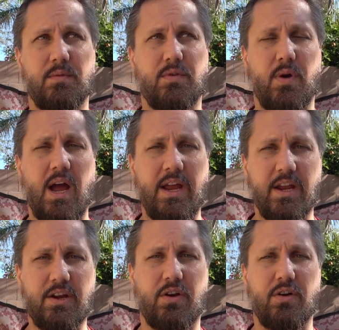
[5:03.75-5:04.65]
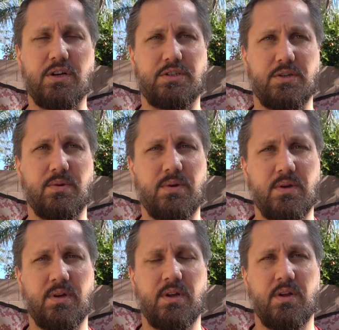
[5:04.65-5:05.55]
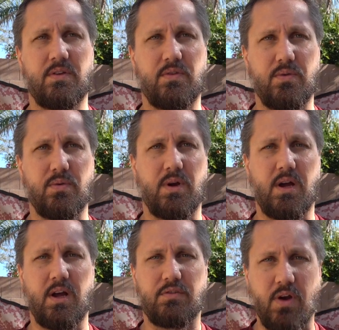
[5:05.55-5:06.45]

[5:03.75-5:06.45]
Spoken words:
So I encourage you to